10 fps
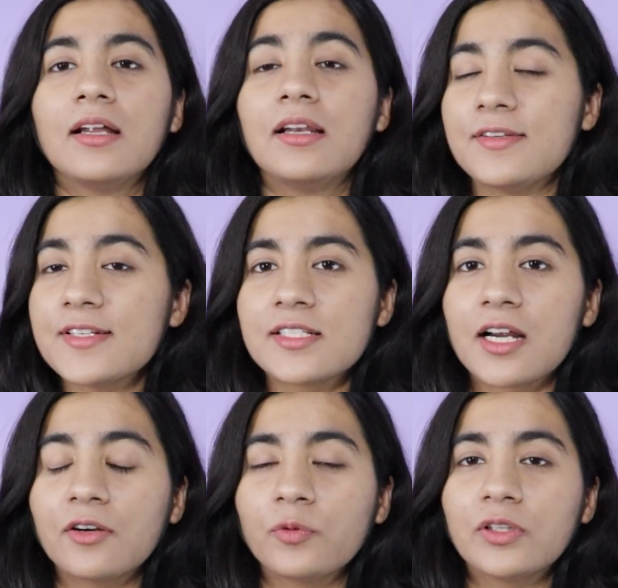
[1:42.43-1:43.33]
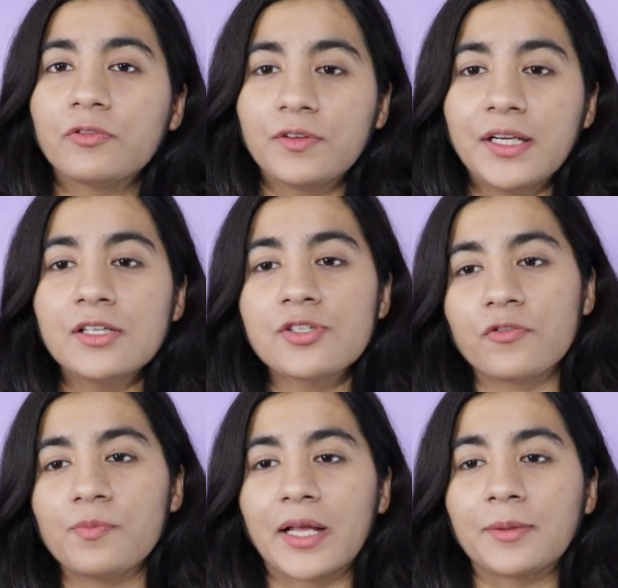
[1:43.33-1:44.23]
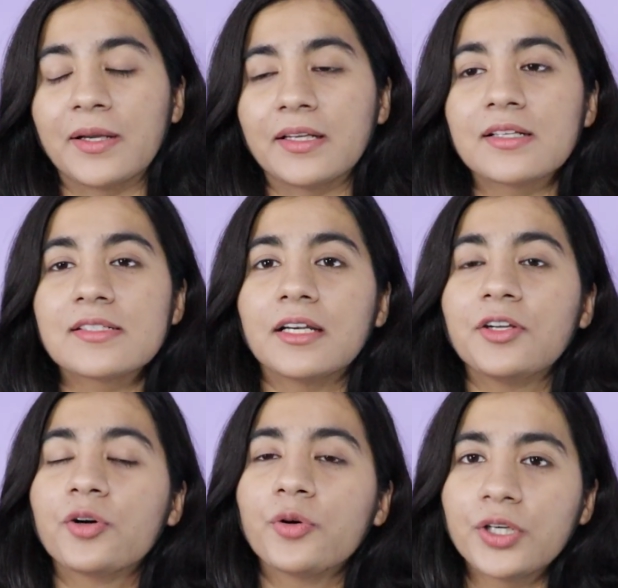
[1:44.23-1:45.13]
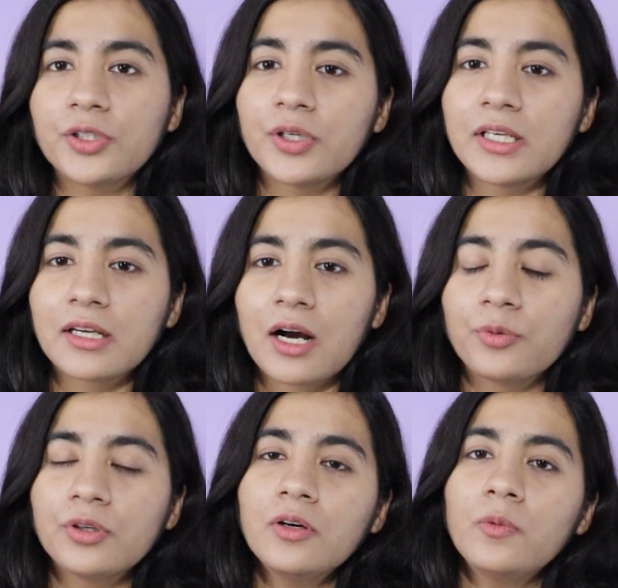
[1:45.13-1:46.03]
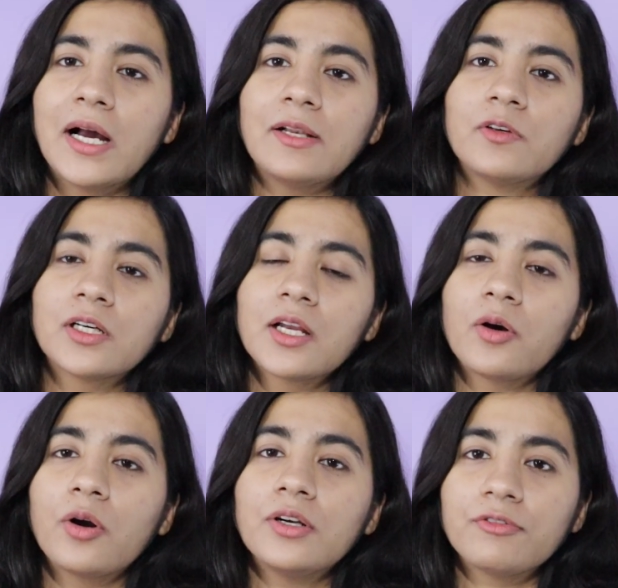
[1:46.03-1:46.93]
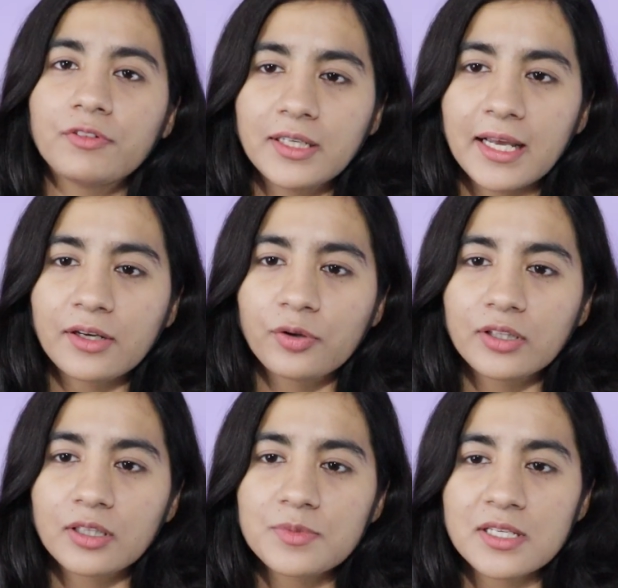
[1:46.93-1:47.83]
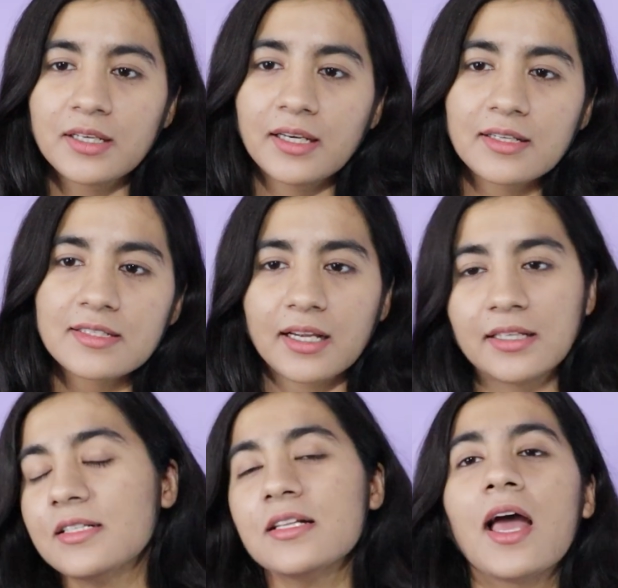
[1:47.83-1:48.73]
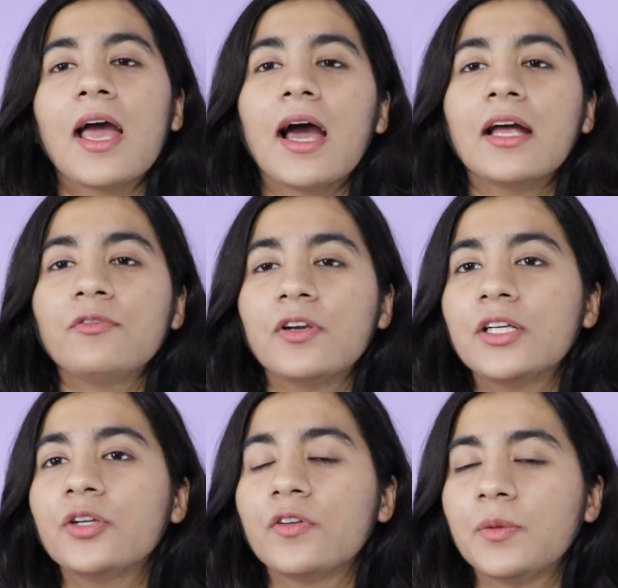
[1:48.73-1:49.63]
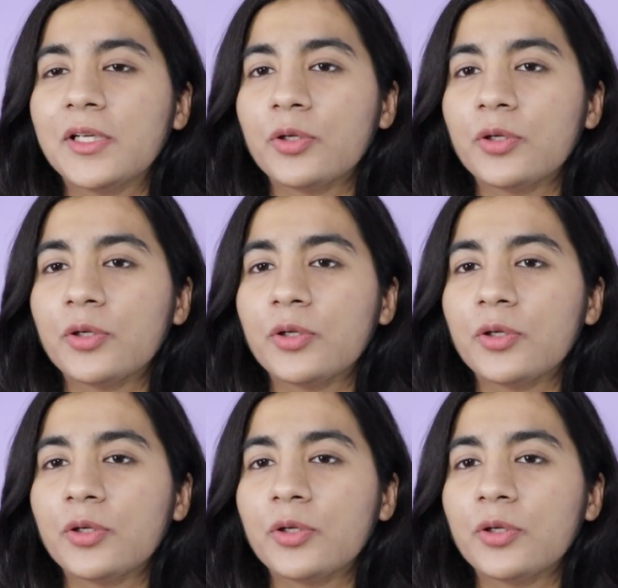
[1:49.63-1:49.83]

Let's just start with the fields of mathematics that you're going to encounter while working on different algorithms in data science and where you will be